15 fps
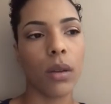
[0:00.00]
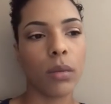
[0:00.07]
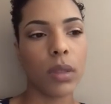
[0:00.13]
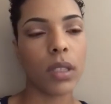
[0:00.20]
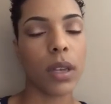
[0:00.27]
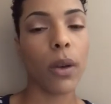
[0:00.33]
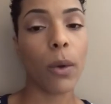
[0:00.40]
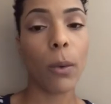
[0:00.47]

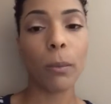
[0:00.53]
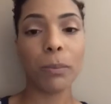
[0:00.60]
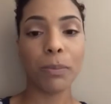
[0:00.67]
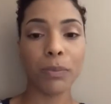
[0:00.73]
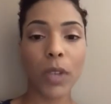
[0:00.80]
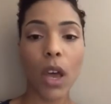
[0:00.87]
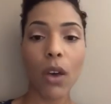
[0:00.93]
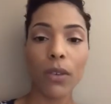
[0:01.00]
So
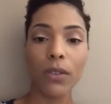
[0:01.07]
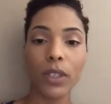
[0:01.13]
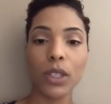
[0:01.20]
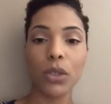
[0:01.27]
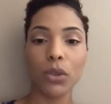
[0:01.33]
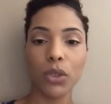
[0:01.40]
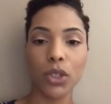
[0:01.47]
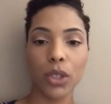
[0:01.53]
hopefully
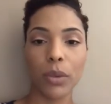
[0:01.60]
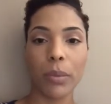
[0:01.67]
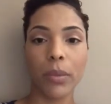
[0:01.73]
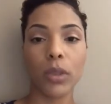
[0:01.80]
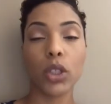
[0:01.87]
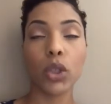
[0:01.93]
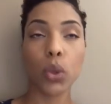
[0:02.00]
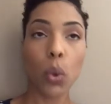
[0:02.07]
you'll
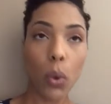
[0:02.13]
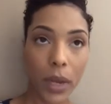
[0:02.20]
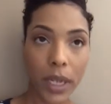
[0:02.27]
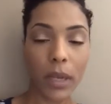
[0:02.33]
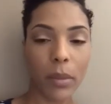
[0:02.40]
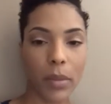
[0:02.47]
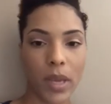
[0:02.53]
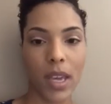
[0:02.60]

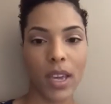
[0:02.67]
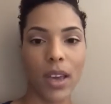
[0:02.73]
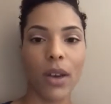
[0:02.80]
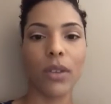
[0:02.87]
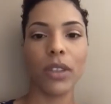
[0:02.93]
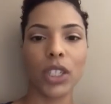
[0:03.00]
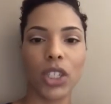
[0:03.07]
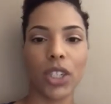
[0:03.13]
join me
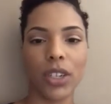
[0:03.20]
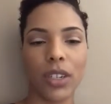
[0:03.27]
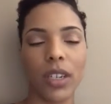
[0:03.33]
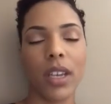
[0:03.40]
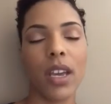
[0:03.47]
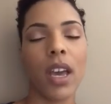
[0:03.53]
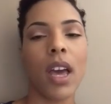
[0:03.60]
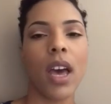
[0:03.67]
on the
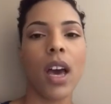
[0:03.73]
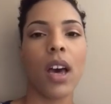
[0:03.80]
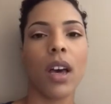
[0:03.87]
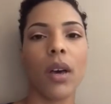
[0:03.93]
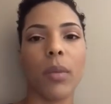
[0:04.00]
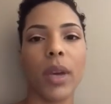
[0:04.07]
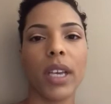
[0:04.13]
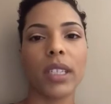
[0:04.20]
journey
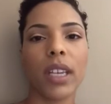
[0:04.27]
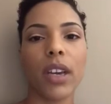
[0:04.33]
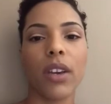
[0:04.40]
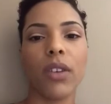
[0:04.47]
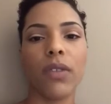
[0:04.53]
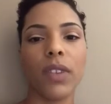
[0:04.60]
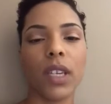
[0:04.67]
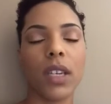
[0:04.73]
as I
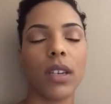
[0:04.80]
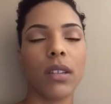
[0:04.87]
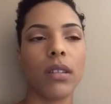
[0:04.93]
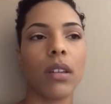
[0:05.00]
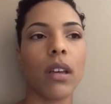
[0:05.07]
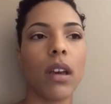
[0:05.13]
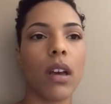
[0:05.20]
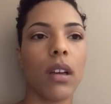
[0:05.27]
go
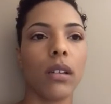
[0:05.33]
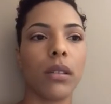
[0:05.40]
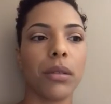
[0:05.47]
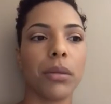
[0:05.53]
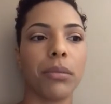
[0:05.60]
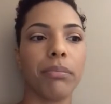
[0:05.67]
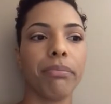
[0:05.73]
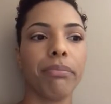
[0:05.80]
vegan.
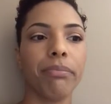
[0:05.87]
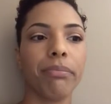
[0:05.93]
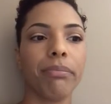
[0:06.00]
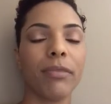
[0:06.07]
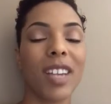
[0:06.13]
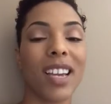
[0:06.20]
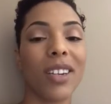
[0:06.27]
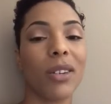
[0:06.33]

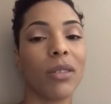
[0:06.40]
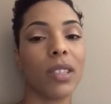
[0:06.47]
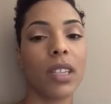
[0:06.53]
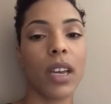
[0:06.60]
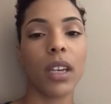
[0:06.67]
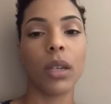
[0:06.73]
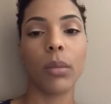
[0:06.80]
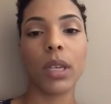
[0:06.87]
I know it's
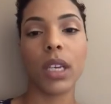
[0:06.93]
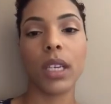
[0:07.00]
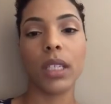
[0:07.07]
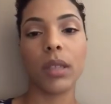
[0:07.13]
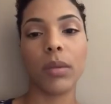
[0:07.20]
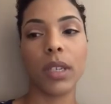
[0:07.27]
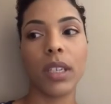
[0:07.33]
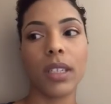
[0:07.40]
not going to be
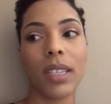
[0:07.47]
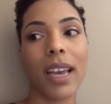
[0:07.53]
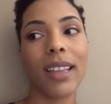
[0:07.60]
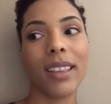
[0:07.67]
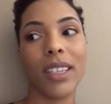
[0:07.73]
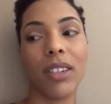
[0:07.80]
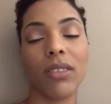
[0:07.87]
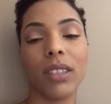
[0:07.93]
easy, because I
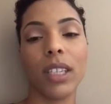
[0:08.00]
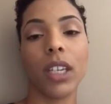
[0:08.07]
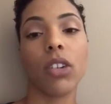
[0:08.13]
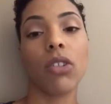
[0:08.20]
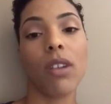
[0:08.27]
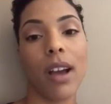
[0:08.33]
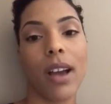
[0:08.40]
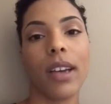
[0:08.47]
literally
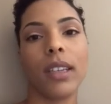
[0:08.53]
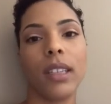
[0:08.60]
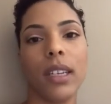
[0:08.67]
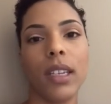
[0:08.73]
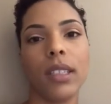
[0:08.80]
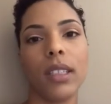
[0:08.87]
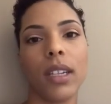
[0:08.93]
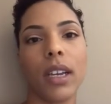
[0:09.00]
cried
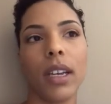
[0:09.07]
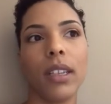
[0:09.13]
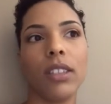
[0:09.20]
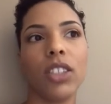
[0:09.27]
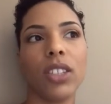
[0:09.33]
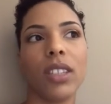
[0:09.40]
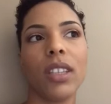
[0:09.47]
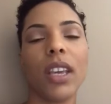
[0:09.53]
last night
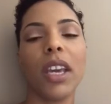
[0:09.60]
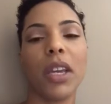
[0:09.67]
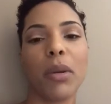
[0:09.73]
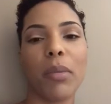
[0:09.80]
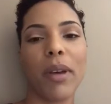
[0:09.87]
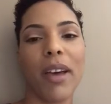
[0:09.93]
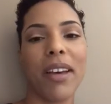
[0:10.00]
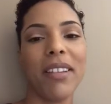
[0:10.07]
just thinking
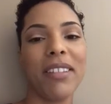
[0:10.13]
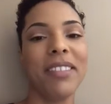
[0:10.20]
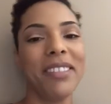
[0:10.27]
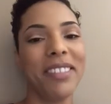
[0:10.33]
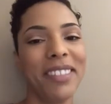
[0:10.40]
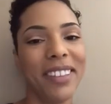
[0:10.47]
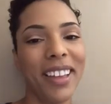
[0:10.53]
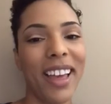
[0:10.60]
about,
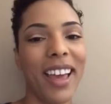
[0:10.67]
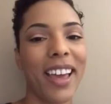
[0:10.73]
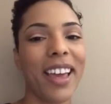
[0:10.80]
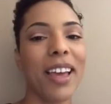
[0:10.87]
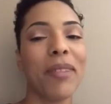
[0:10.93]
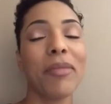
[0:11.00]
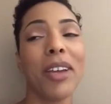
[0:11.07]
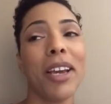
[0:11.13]

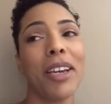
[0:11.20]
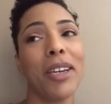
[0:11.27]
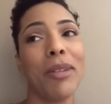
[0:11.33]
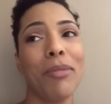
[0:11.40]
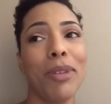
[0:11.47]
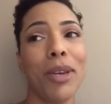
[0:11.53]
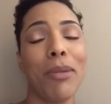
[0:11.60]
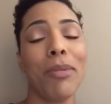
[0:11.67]
I'm not going
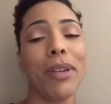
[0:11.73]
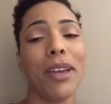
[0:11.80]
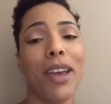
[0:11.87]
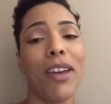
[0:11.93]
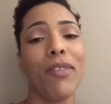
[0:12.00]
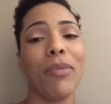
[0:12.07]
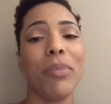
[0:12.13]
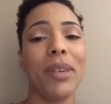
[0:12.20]
to be able to
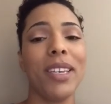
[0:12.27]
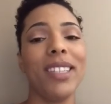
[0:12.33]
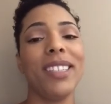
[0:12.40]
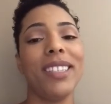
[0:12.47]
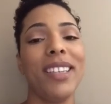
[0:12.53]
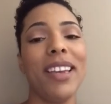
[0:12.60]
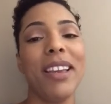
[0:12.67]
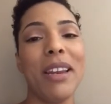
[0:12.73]
have
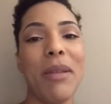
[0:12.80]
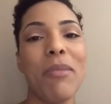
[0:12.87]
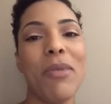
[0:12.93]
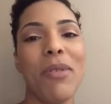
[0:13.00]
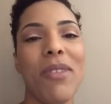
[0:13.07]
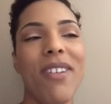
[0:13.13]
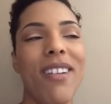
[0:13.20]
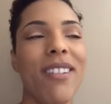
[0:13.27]
pizza
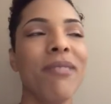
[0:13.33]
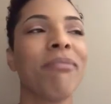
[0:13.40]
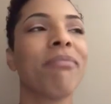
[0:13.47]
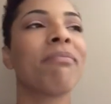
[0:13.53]
anymore.